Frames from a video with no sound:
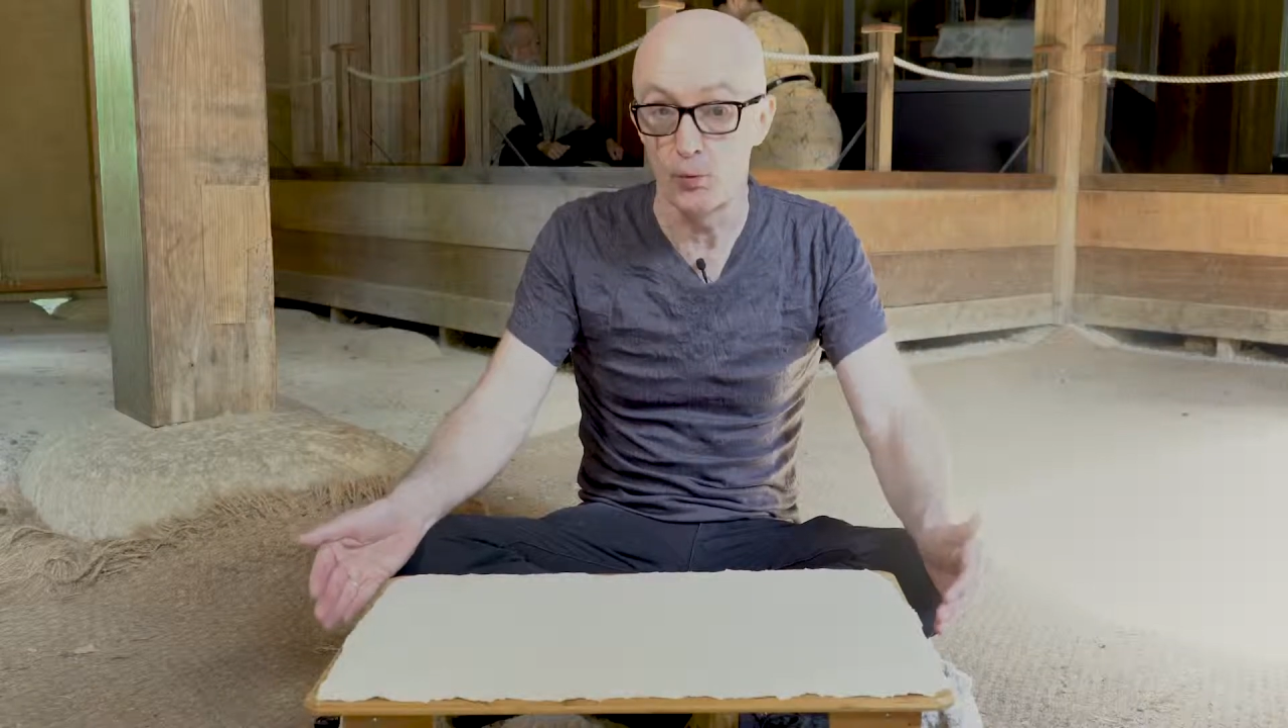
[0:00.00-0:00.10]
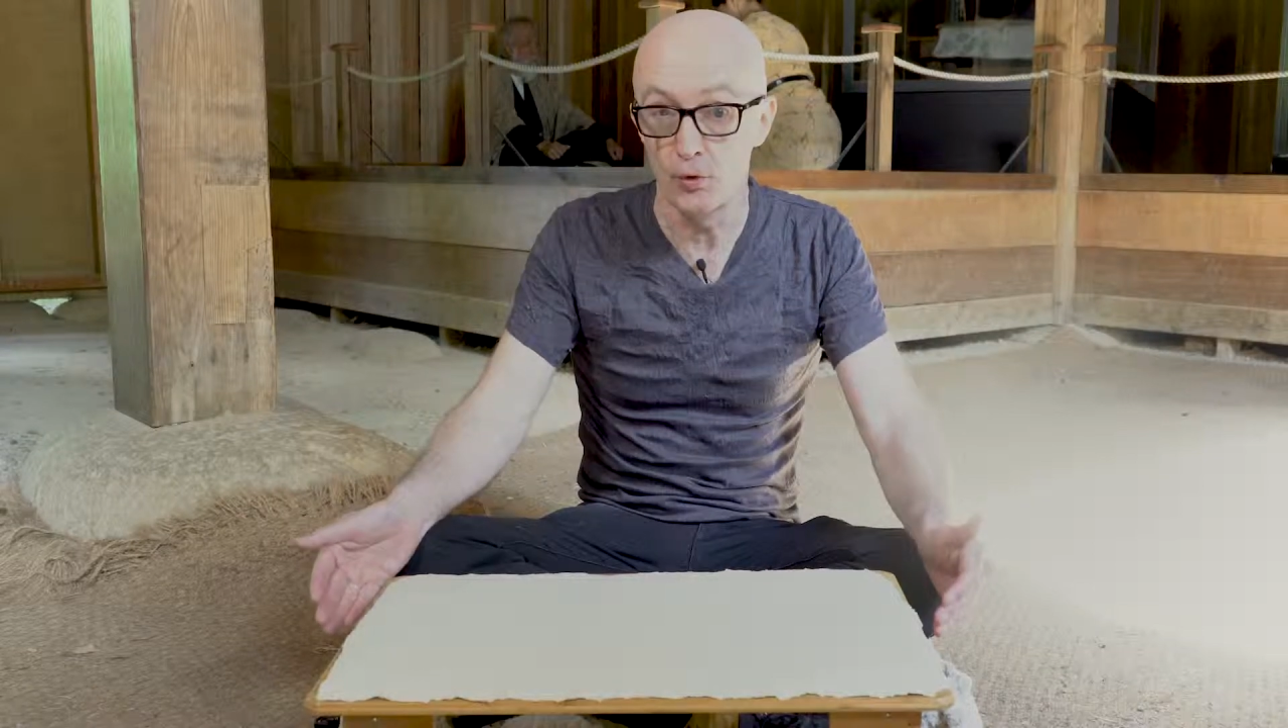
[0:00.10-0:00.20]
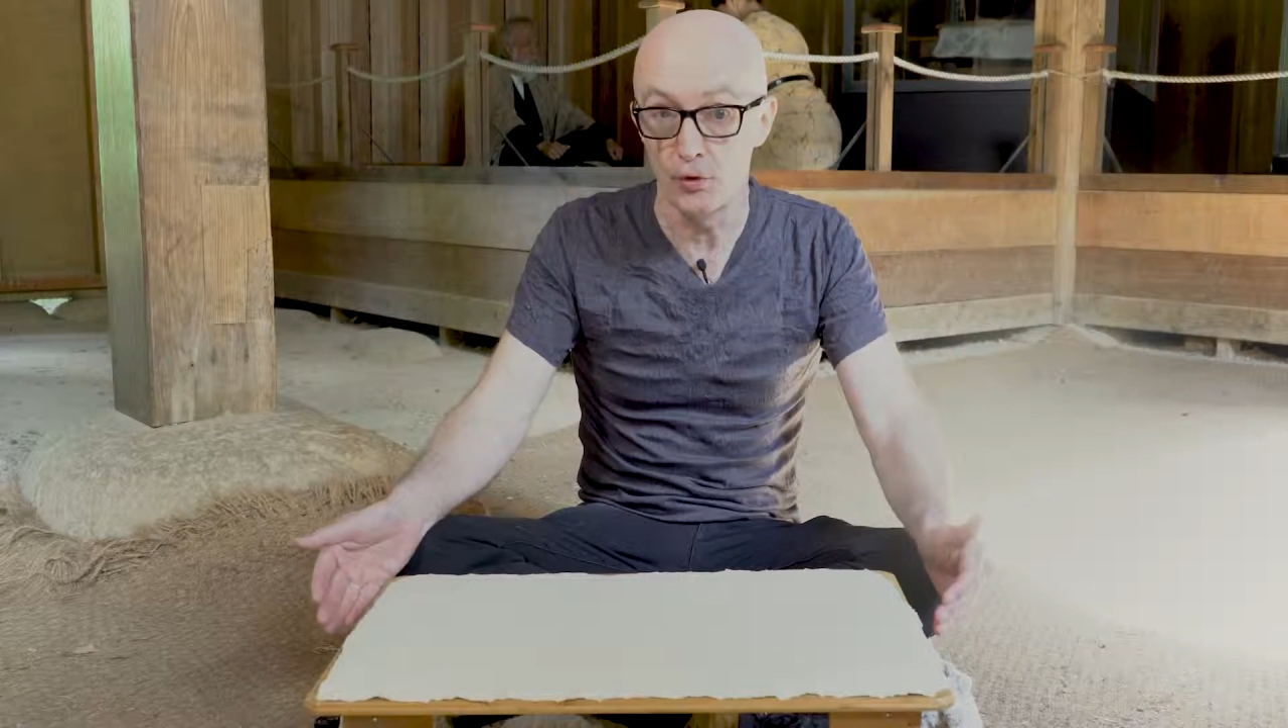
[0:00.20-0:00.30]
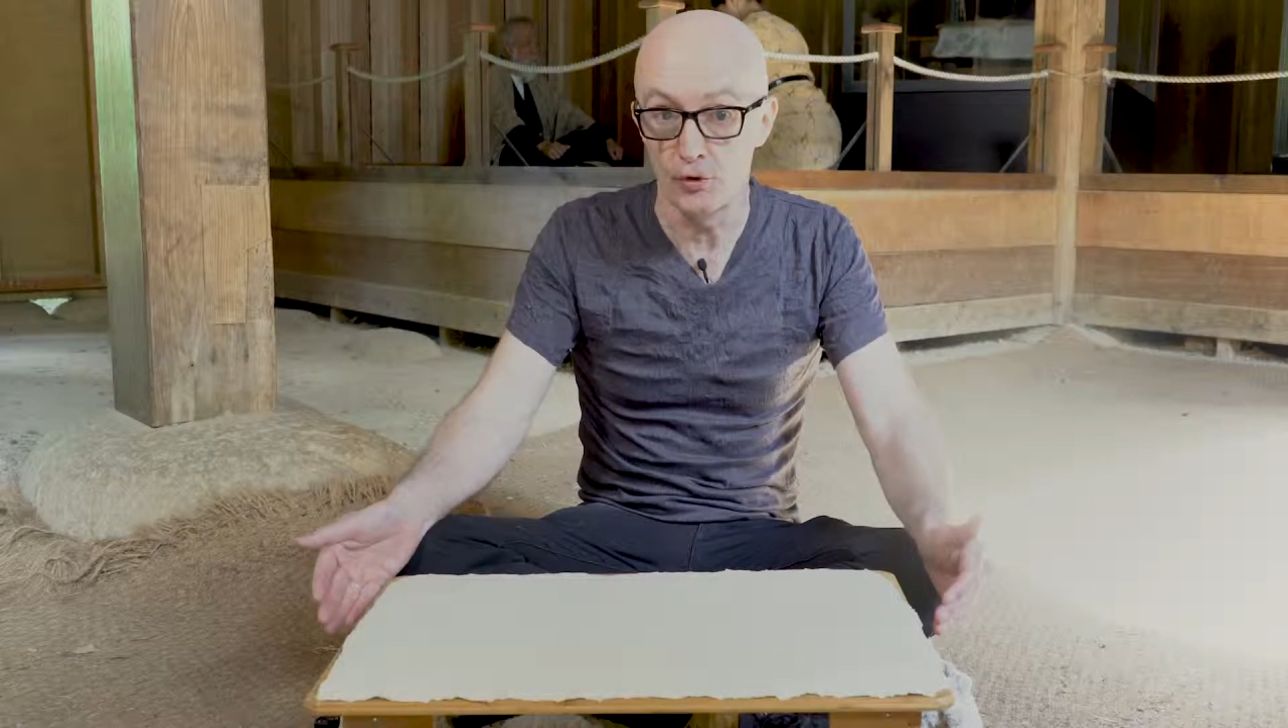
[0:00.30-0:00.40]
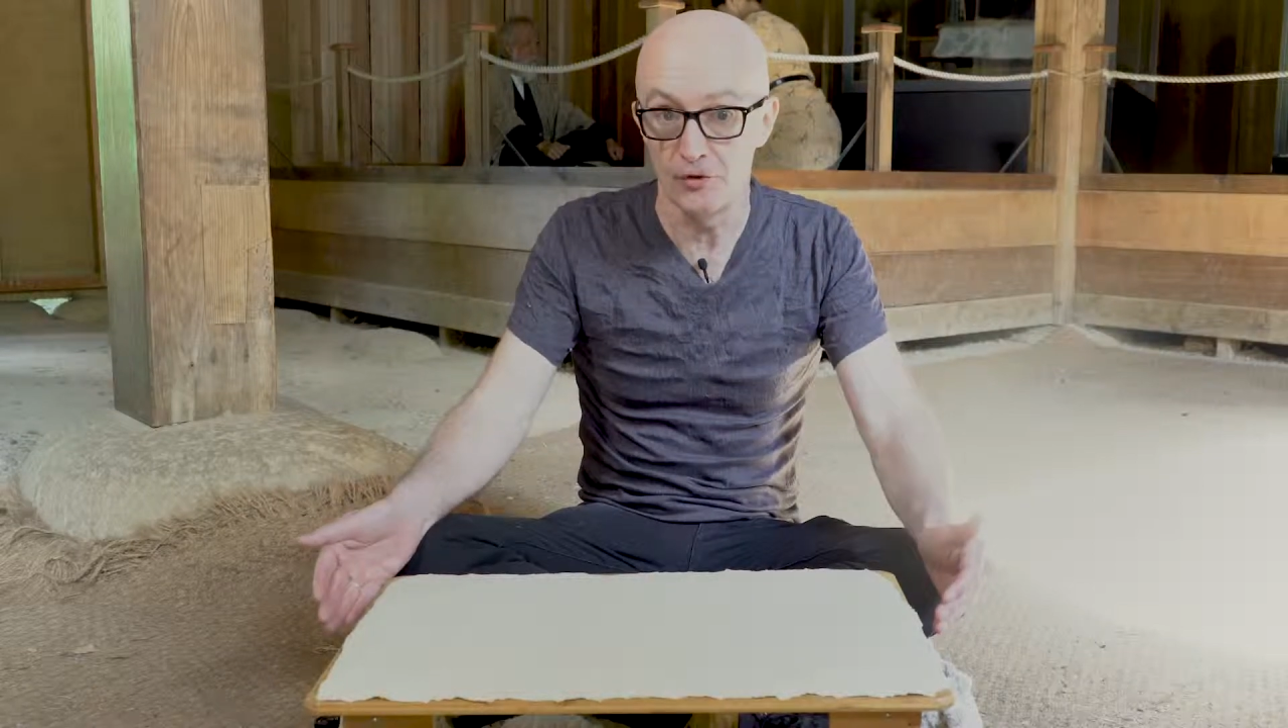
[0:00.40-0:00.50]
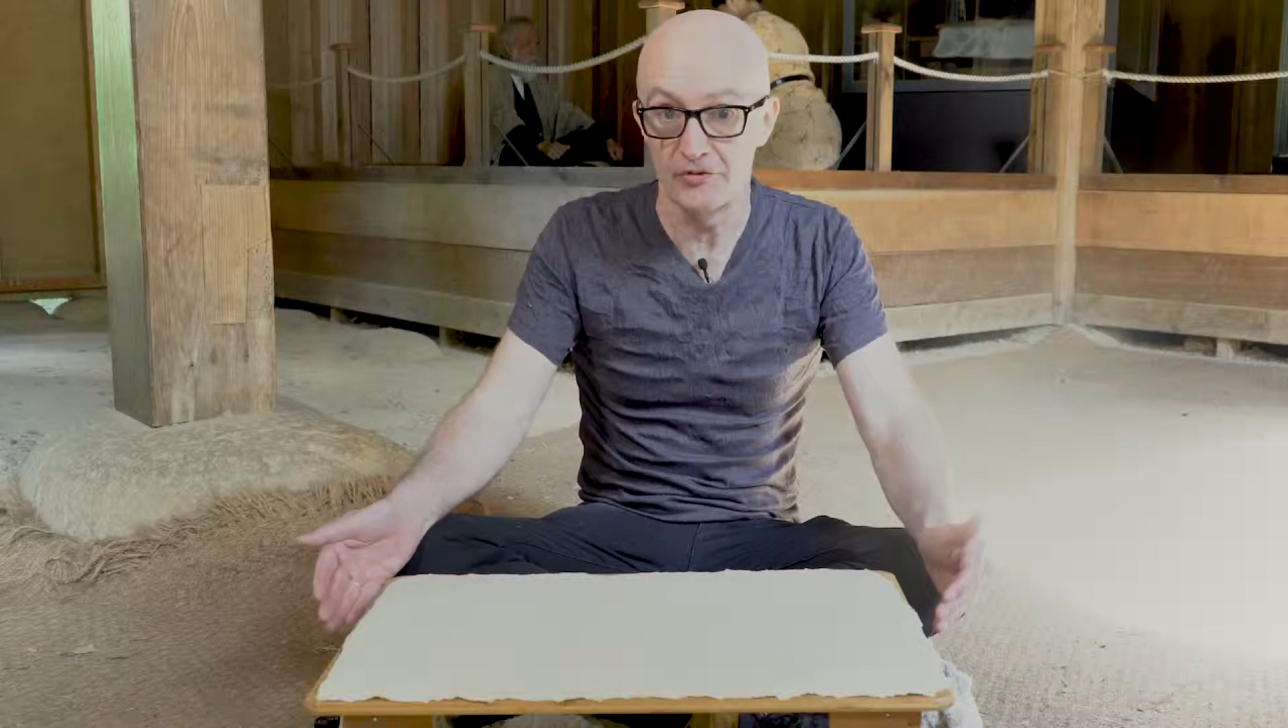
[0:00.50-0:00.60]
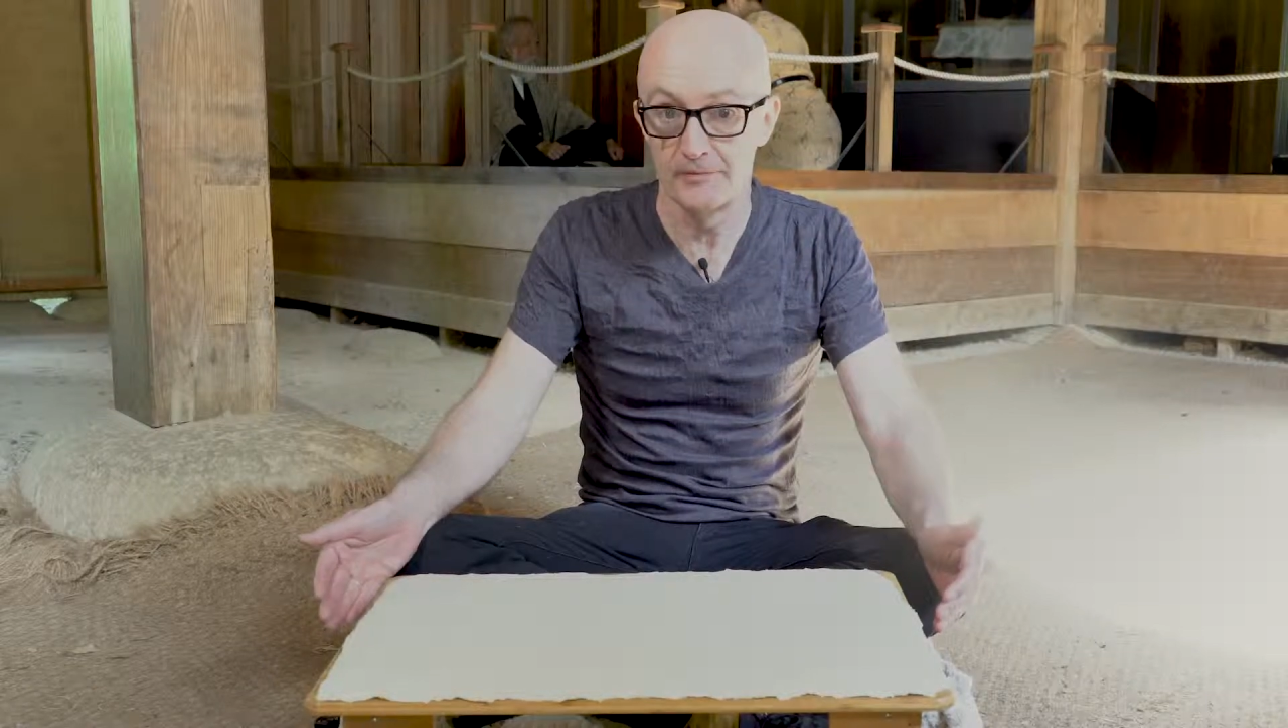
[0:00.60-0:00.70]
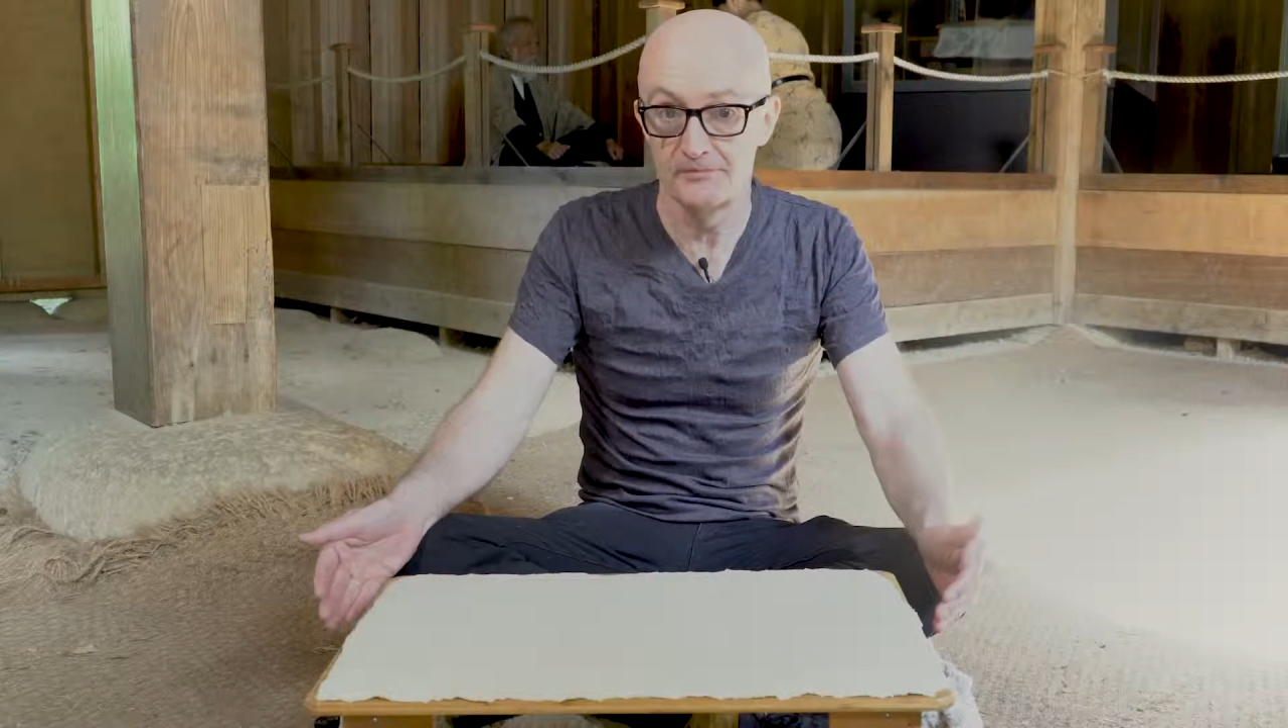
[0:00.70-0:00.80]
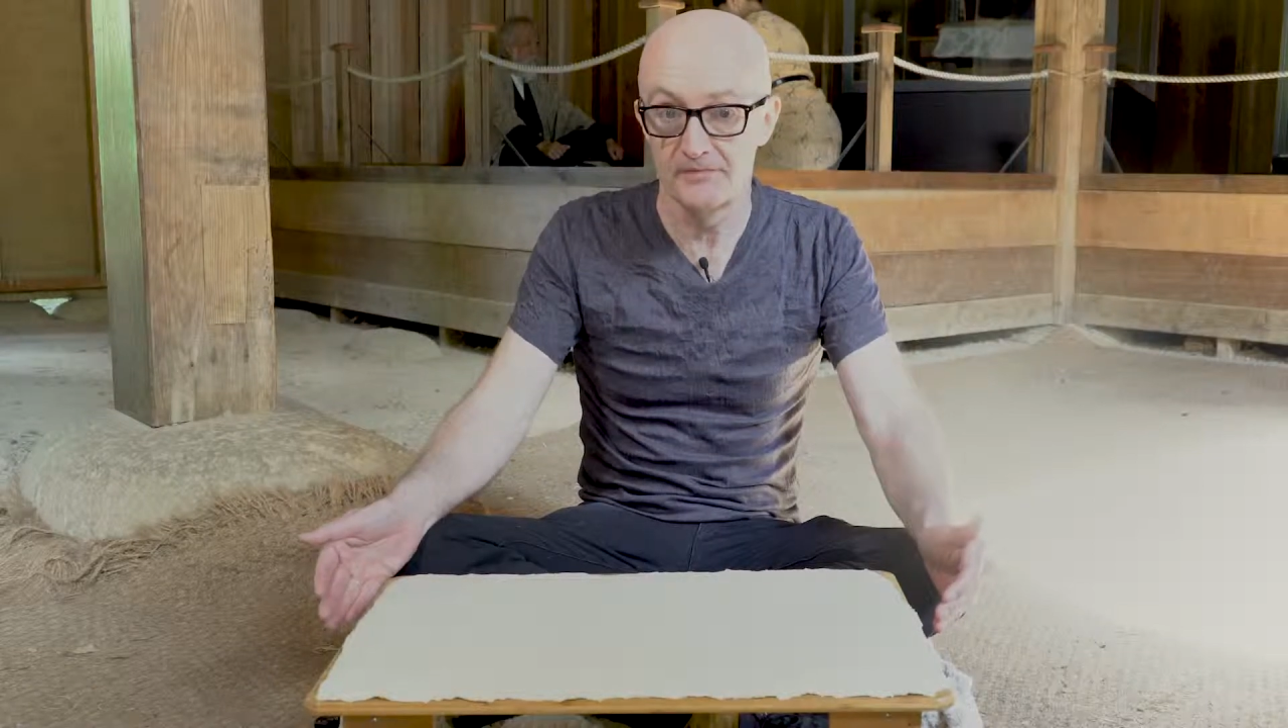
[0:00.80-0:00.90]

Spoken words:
Warlords.